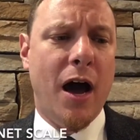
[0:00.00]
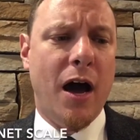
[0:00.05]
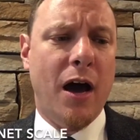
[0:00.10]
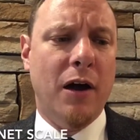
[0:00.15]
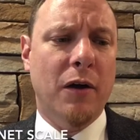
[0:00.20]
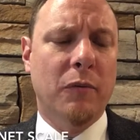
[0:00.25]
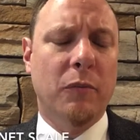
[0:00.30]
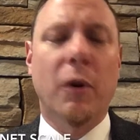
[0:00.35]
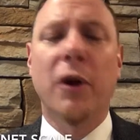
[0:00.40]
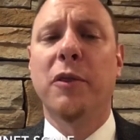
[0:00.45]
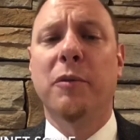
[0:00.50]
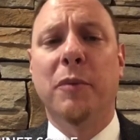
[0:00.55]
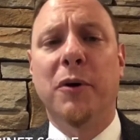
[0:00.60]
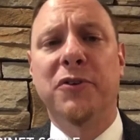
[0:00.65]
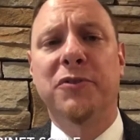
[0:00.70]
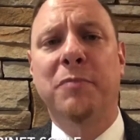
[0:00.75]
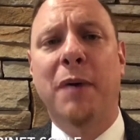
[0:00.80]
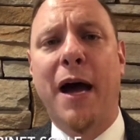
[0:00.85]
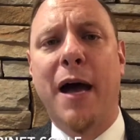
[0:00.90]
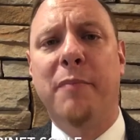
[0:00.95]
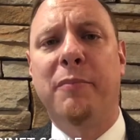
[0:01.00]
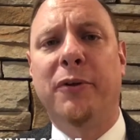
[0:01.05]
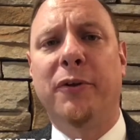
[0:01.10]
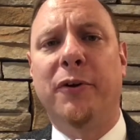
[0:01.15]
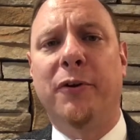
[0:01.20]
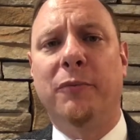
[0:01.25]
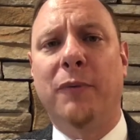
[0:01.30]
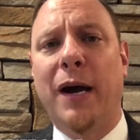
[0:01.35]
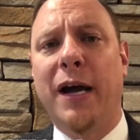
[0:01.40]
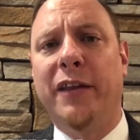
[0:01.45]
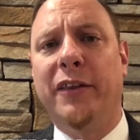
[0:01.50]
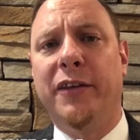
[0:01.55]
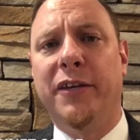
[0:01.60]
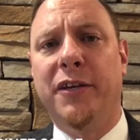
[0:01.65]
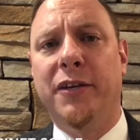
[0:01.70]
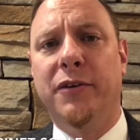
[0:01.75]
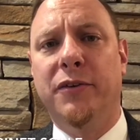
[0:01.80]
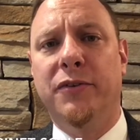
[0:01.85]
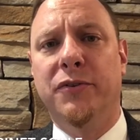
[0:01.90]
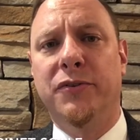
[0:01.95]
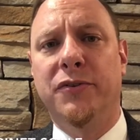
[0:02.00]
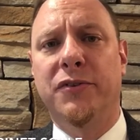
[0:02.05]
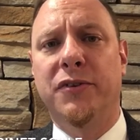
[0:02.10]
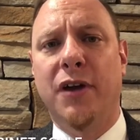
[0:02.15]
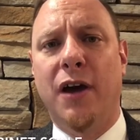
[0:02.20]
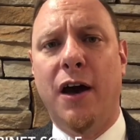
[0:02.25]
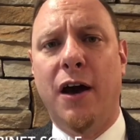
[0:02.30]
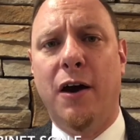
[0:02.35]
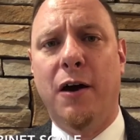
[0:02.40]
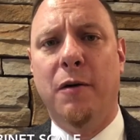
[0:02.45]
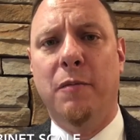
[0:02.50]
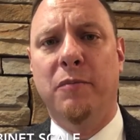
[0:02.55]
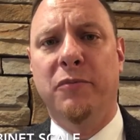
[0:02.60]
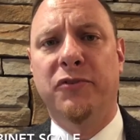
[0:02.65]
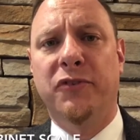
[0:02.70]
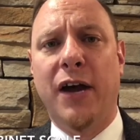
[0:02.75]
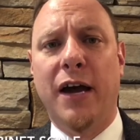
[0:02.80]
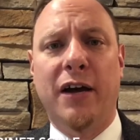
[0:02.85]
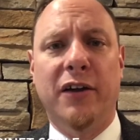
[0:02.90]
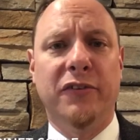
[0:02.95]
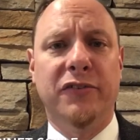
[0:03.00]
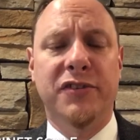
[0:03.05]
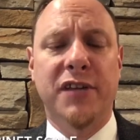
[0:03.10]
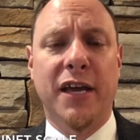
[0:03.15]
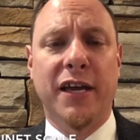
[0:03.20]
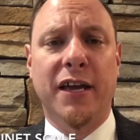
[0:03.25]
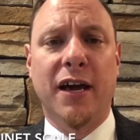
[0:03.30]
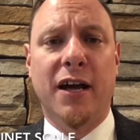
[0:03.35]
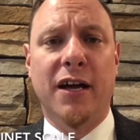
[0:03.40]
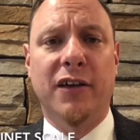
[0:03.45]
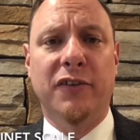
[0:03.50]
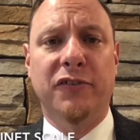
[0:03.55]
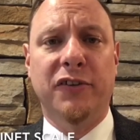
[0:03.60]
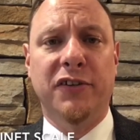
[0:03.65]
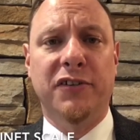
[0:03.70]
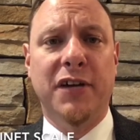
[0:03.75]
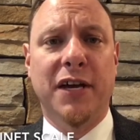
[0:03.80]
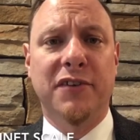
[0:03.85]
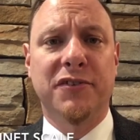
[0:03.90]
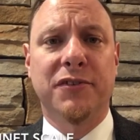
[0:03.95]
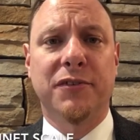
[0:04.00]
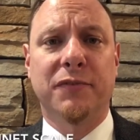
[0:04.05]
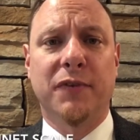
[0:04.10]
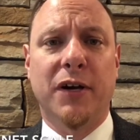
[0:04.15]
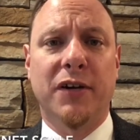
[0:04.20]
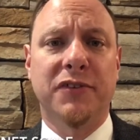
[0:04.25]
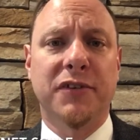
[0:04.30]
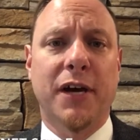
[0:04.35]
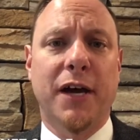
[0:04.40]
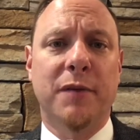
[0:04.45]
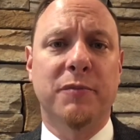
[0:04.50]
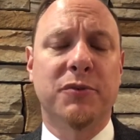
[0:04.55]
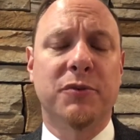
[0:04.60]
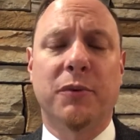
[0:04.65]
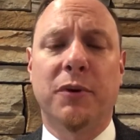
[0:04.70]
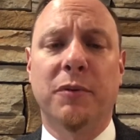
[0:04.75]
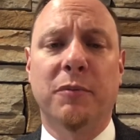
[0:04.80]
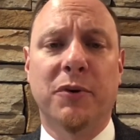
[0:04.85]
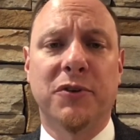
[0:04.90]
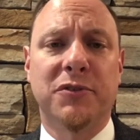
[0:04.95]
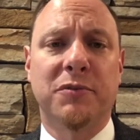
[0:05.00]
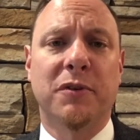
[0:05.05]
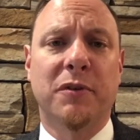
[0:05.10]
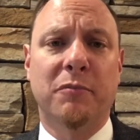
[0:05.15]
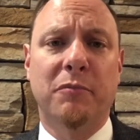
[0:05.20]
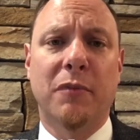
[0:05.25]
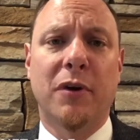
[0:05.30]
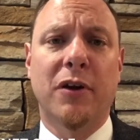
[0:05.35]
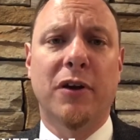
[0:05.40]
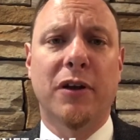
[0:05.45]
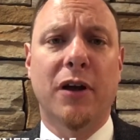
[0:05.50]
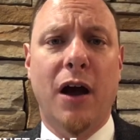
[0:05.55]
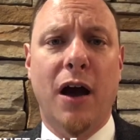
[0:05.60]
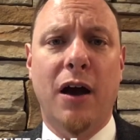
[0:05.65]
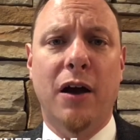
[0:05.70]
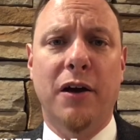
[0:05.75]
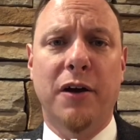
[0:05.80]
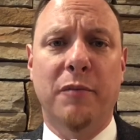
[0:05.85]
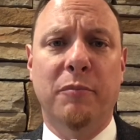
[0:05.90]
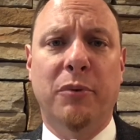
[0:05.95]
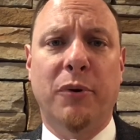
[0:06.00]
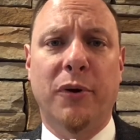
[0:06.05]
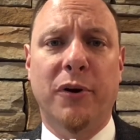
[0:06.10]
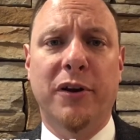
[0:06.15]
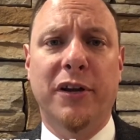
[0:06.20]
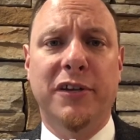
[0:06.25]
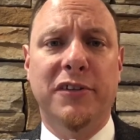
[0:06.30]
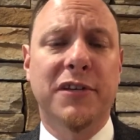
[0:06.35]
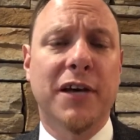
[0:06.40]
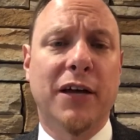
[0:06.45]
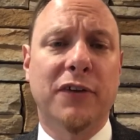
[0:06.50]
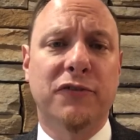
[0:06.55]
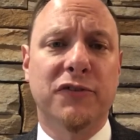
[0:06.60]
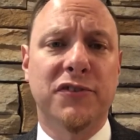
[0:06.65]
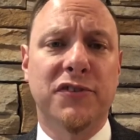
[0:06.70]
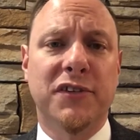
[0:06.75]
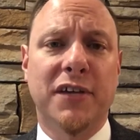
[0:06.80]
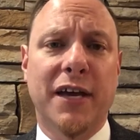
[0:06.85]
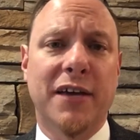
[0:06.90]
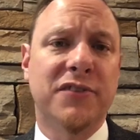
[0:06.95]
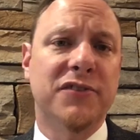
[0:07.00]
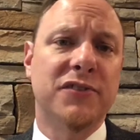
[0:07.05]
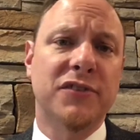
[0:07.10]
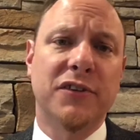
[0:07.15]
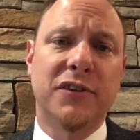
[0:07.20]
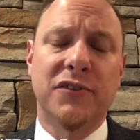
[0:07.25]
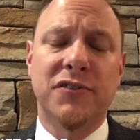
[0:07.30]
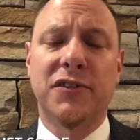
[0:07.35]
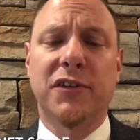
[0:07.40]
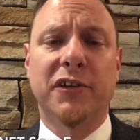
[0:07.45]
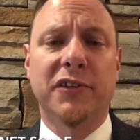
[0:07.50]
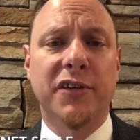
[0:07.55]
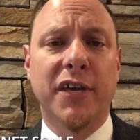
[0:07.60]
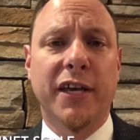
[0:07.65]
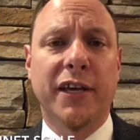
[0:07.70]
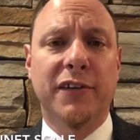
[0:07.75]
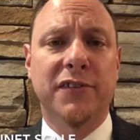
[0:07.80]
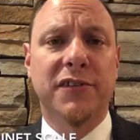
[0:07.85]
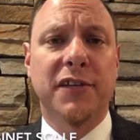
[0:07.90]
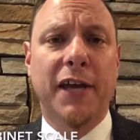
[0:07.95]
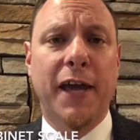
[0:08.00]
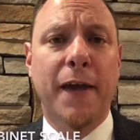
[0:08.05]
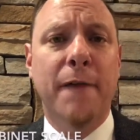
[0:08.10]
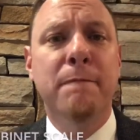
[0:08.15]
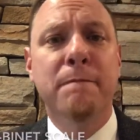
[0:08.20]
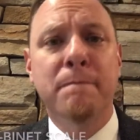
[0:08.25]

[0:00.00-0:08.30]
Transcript: one of the most popular and widely used child psychology tests of all time. So one of the most important intelligence tests. You can still take it today.